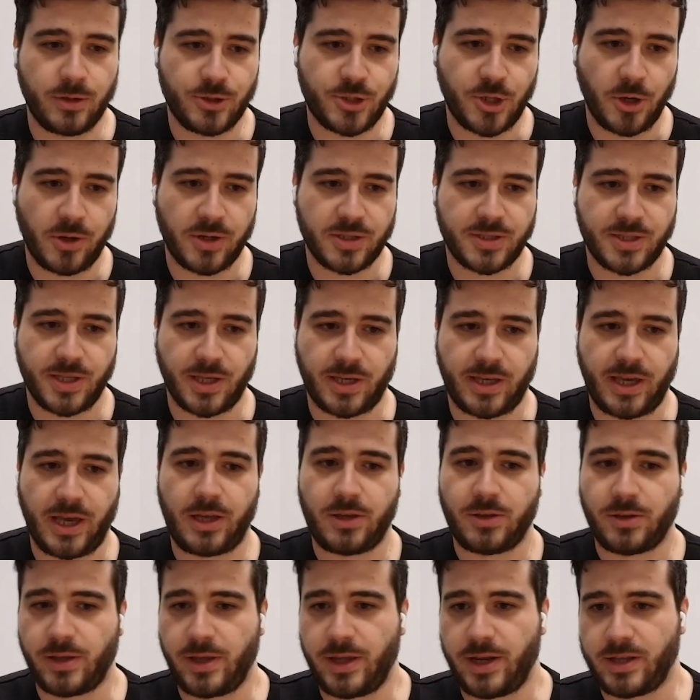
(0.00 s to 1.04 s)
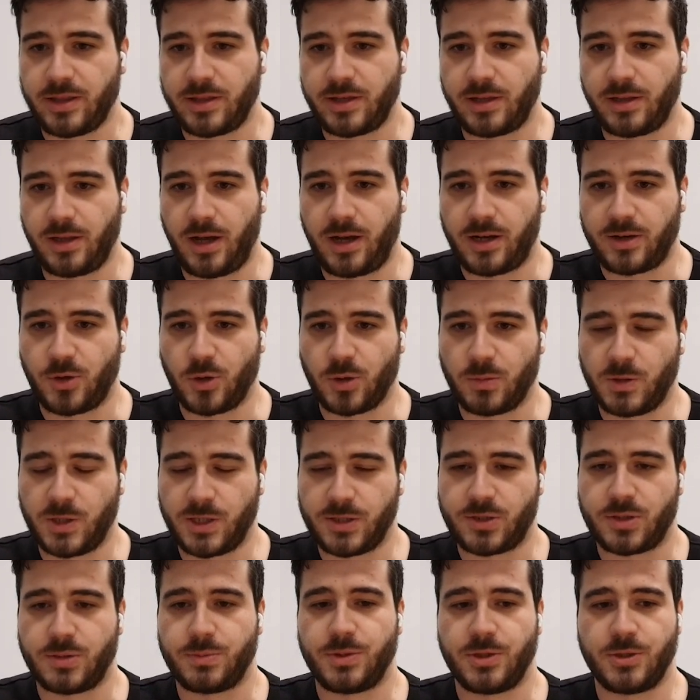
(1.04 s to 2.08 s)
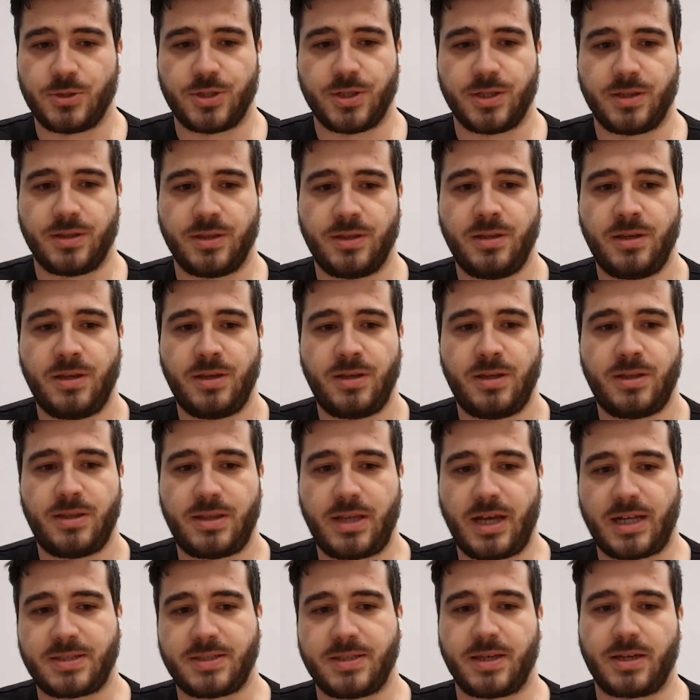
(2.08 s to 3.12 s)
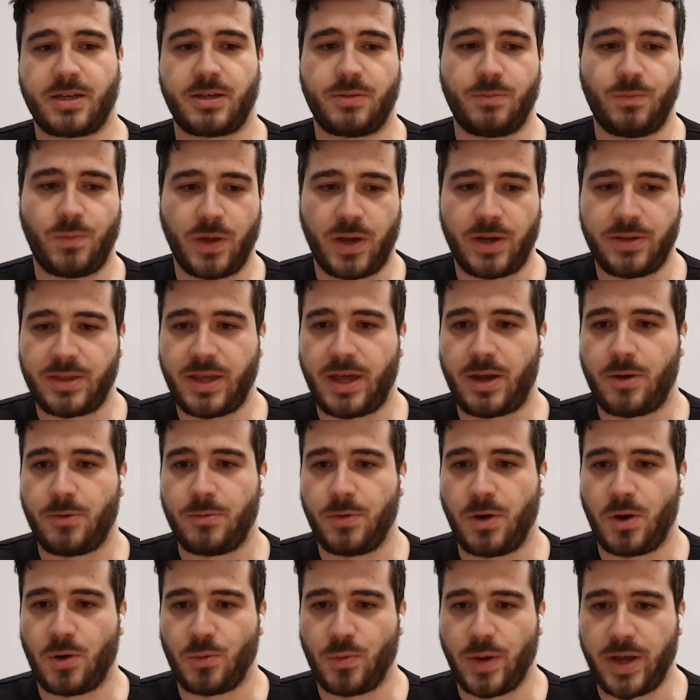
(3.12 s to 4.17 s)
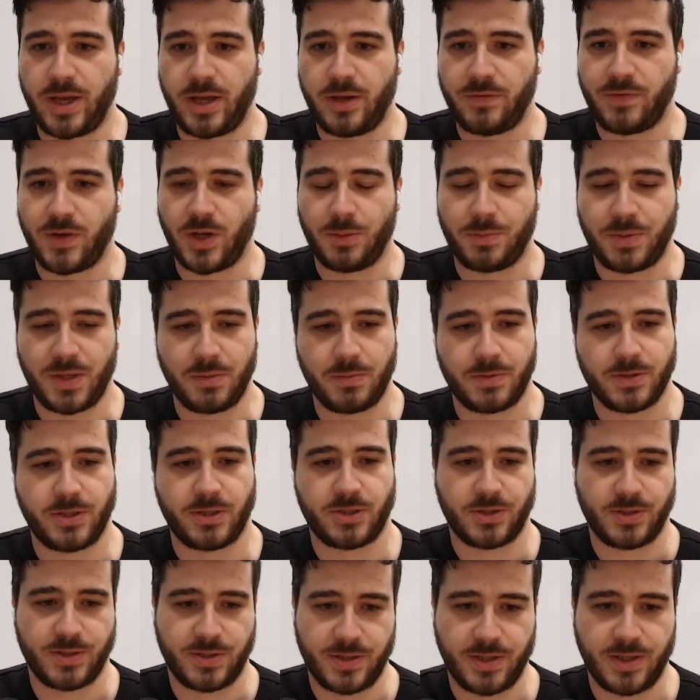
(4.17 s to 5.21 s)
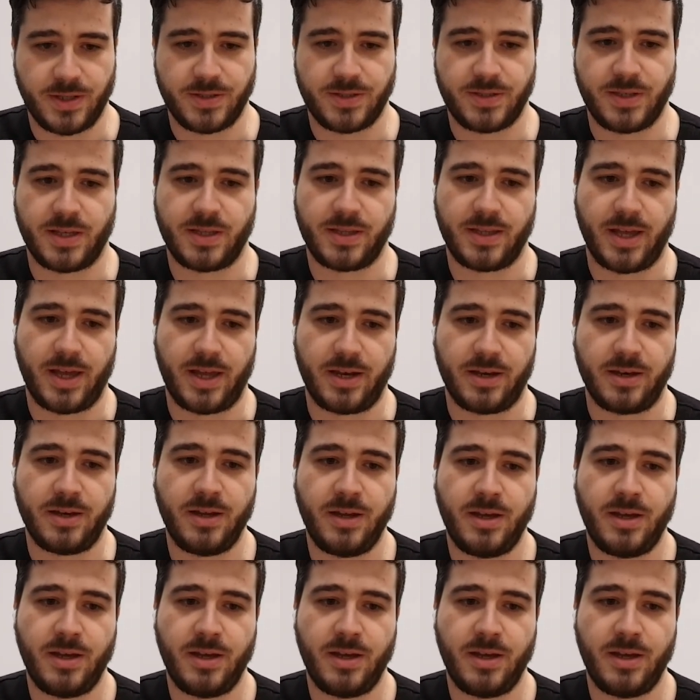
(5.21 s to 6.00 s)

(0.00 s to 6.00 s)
showed us like calculating the log normal distribution. That's like what that array of LP positions is. And then